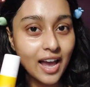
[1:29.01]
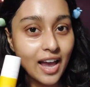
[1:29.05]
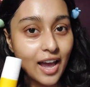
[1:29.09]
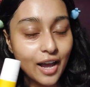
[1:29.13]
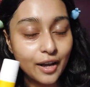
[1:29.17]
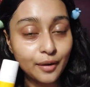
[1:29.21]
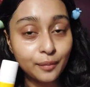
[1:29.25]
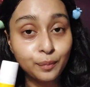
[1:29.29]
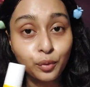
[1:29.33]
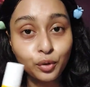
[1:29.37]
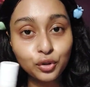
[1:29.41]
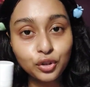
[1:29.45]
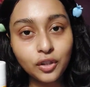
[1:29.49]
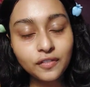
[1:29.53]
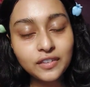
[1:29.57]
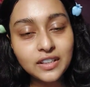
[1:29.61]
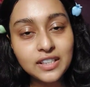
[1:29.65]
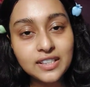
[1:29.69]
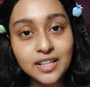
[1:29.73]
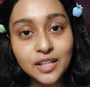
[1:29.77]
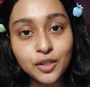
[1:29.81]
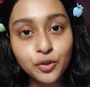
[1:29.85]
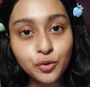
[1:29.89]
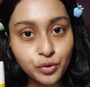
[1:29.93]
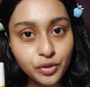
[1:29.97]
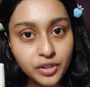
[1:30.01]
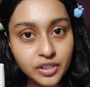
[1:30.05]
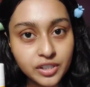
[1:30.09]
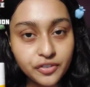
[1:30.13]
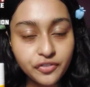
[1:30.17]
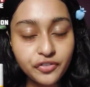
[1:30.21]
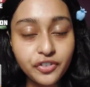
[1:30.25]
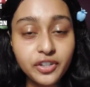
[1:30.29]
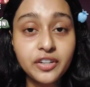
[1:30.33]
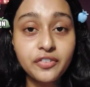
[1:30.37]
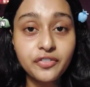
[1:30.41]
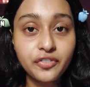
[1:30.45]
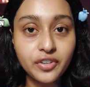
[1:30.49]
And both of these are cruelty
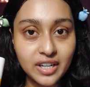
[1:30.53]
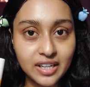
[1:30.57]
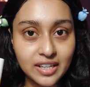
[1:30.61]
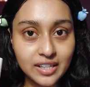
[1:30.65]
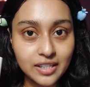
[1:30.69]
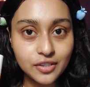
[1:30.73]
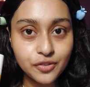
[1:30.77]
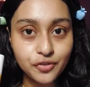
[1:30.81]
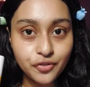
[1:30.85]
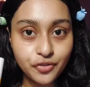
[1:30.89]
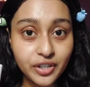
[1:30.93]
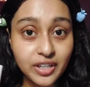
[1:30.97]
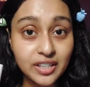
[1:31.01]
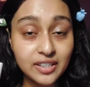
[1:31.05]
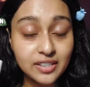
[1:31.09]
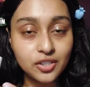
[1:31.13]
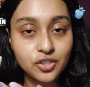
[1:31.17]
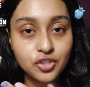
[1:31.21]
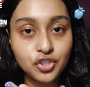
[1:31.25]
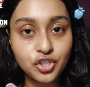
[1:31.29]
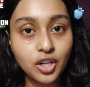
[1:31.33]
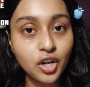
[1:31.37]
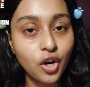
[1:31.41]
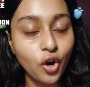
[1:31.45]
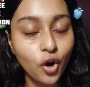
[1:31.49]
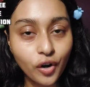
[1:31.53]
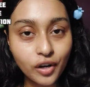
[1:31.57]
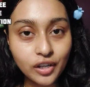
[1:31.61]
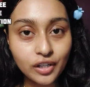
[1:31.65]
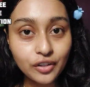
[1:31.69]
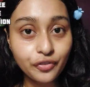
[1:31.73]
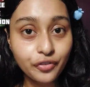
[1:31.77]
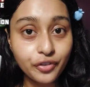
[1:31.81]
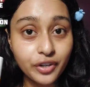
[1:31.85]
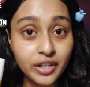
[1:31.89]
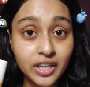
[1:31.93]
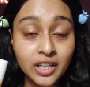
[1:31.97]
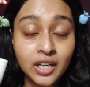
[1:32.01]
free, fragrance free, essential oil
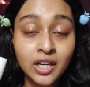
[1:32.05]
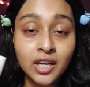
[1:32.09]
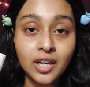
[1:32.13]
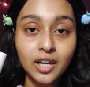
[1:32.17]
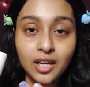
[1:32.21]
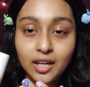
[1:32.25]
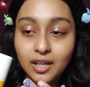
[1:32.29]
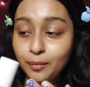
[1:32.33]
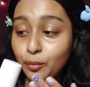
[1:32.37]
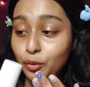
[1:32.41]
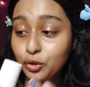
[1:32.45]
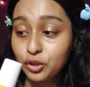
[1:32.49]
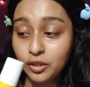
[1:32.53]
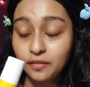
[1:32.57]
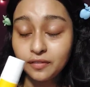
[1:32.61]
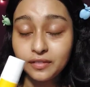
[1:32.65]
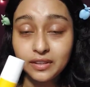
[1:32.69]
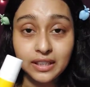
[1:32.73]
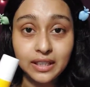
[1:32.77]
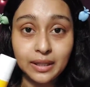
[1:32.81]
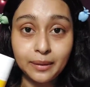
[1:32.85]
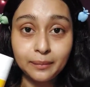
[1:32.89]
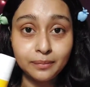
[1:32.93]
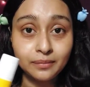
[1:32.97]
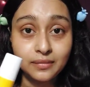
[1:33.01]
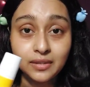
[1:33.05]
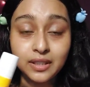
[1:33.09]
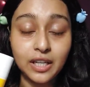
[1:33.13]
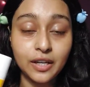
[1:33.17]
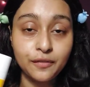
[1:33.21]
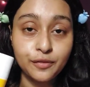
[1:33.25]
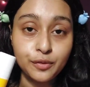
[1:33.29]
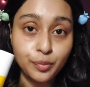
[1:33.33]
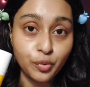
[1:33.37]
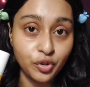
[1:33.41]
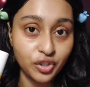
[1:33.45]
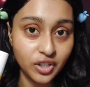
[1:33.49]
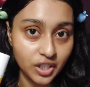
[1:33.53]
free, and both of them
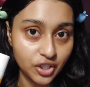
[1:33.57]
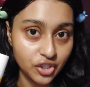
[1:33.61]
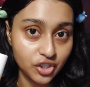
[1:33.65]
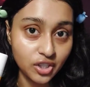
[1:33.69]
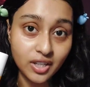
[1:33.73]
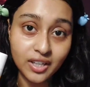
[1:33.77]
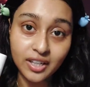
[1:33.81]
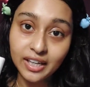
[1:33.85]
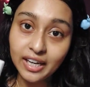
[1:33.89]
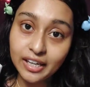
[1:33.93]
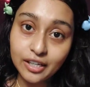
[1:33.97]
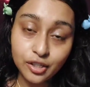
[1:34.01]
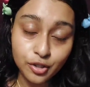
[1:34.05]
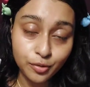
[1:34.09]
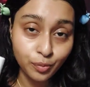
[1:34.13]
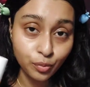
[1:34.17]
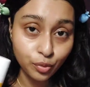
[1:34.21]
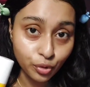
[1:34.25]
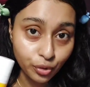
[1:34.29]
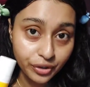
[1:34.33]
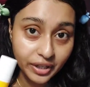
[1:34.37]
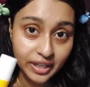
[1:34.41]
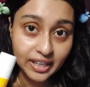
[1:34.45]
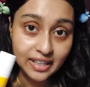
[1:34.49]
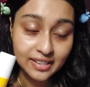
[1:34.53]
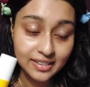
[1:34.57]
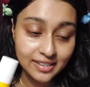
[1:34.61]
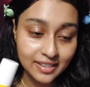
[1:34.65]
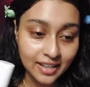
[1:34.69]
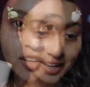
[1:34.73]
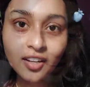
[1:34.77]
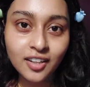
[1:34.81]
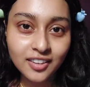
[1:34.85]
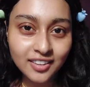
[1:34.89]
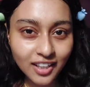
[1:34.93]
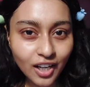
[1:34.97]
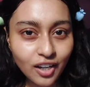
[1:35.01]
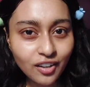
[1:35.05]
gives protection against blue rays.
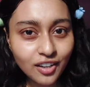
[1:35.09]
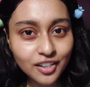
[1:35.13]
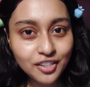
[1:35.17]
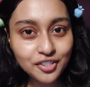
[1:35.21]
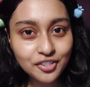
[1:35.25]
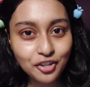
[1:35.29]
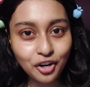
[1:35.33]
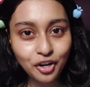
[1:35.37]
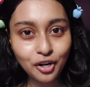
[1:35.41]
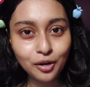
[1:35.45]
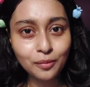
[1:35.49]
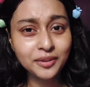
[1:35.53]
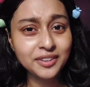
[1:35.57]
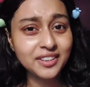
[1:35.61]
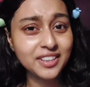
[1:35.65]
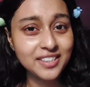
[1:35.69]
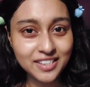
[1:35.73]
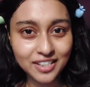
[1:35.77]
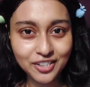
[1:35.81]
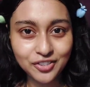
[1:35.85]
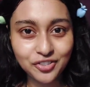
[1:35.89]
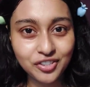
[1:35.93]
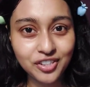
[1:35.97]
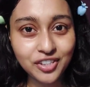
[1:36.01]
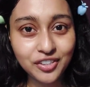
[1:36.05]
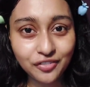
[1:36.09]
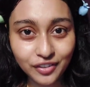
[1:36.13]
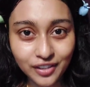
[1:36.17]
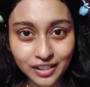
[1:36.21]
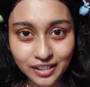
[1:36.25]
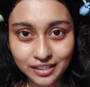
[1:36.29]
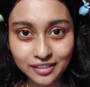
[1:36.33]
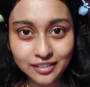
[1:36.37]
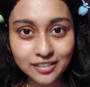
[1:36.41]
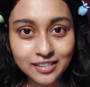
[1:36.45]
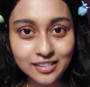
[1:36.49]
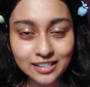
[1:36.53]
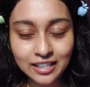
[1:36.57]
Now let's talk about the sunscreen
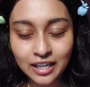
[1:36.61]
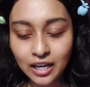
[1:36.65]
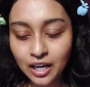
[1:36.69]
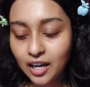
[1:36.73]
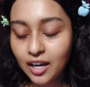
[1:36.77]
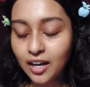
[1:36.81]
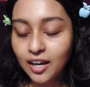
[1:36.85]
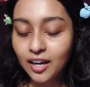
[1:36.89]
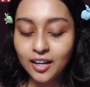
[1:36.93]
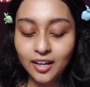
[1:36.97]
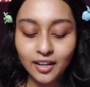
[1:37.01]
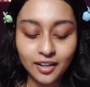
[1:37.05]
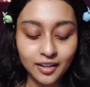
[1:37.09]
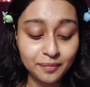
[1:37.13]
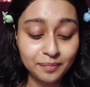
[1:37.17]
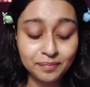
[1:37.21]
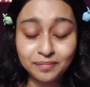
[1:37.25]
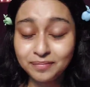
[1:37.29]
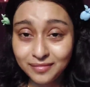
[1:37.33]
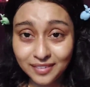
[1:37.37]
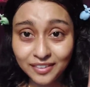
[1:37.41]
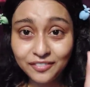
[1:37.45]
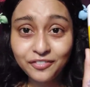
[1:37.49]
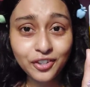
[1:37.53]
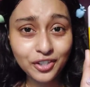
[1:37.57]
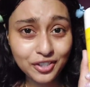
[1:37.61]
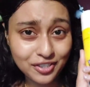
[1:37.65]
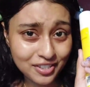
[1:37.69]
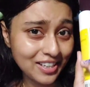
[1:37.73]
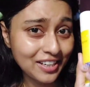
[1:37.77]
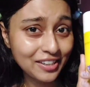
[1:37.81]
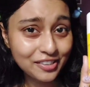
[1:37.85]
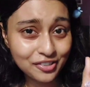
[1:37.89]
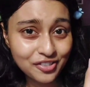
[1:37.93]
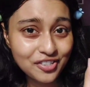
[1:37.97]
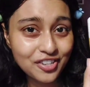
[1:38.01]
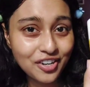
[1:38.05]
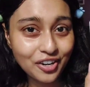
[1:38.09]
filters. Uh, first
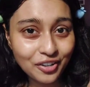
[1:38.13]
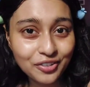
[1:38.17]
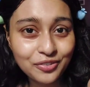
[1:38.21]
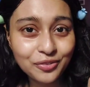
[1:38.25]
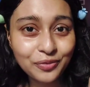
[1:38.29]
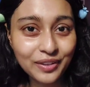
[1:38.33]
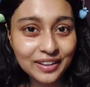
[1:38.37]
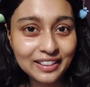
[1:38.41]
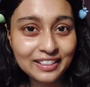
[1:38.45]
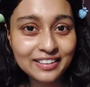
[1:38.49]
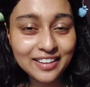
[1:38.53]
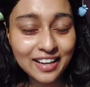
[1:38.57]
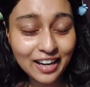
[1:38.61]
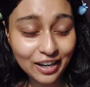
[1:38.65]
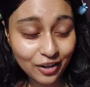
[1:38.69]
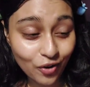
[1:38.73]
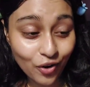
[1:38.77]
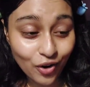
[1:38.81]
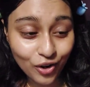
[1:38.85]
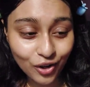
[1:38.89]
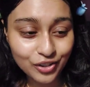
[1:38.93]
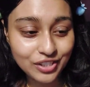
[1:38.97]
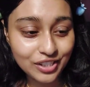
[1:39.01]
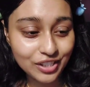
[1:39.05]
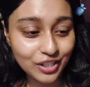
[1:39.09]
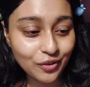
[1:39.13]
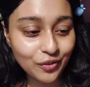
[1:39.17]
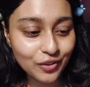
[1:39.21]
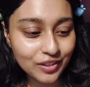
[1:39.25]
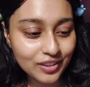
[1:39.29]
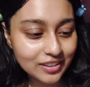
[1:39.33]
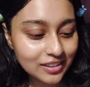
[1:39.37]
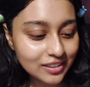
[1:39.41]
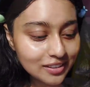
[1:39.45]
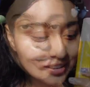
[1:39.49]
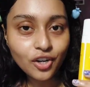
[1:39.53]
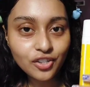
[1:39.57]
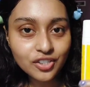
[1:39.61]
let's start with the Aqualogica
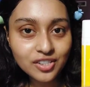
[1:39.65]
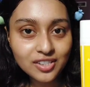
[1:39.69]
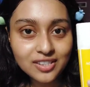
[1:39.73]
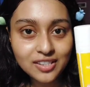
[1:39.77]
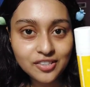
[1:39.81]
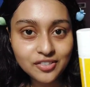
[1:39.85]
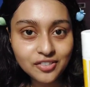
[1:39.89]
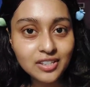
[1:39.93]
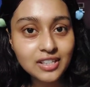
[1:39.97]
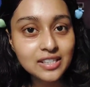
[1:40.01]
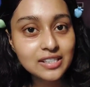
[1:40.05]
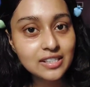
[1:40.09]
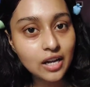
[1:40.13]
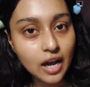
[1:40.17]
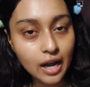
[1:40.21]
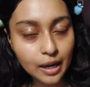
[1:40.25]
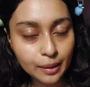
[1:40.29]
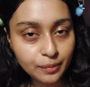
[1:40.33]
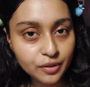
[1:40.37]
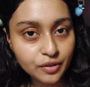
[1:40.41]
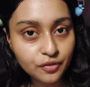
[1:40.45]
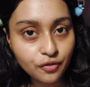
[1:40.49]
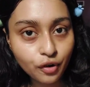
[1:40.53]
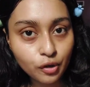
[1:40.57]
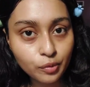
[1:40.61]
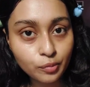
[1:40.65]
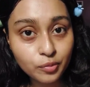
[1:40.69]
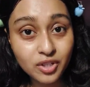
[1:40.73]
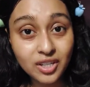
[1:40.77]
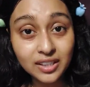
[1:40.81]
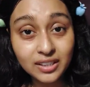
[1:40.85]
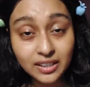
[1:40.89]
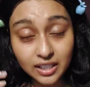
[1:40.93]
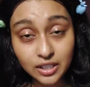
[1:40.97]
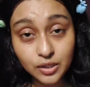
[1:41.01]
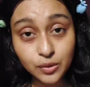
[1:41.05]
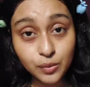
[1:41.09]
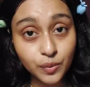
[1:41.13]
one. Aqualogica sunscreen is a hybrid formula.
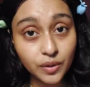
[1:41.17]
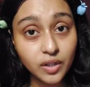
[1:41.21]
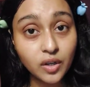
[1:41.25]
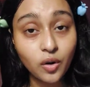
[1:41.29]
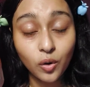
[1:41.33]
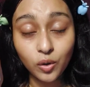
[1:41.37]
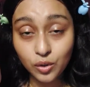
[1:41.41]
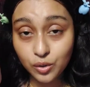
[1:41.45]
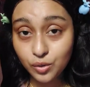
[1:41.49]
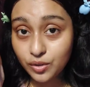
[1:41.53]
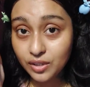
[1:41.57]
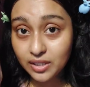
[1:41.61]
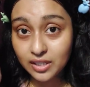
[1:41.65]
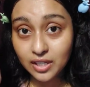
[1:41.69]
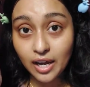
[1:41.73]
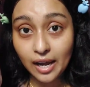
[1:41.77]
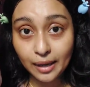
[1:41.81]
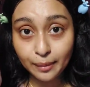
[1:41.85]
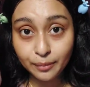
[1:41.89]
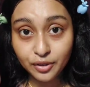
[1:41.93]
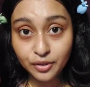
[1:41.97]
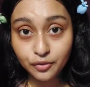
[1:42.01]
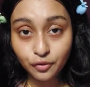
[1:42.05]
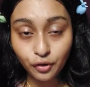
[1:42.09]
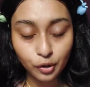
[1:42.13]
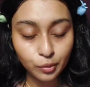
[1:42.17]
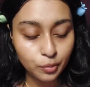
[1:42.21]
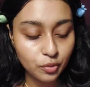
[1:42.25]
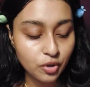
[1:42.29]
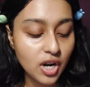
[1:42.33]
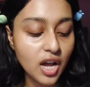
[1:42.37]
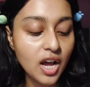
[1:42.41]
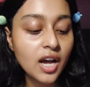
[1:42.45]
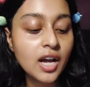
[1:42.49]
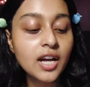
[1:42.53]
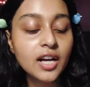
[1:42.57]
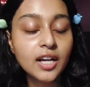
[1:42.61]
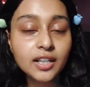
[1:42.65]
This one also is a hybrid
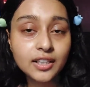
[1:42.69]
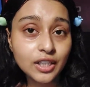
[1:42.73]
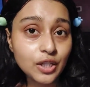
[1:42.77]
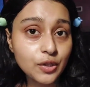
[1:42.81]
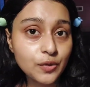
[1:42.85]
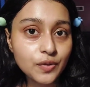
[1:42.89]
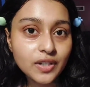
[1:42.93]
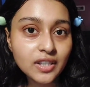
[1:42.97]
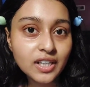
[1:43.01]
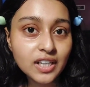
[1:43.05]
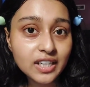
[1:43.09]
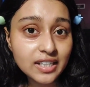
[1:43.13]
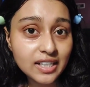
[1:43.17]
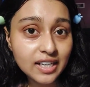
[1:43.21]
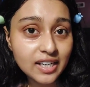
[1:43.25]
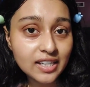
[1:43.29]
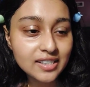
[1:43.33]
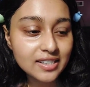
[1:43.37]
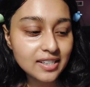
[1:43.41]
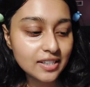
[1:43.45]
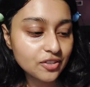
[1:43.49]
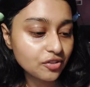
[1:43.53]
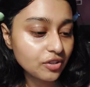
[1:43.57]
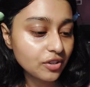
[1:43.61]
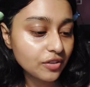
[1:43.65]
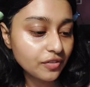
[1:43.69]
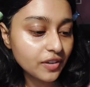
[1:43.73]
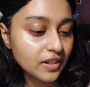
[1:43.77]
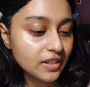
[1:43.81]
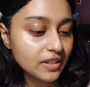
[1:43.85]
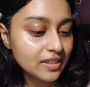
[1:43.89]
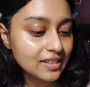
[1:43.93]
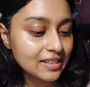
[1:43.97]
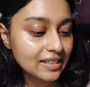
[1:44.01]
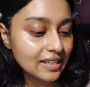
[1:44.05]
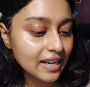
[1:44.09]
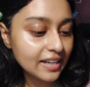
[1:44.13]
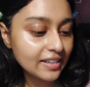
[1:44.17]
formula. This one contains sunscreen
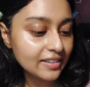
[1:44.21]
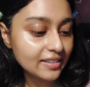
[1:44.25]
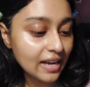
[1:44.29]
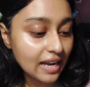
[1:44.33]
filters like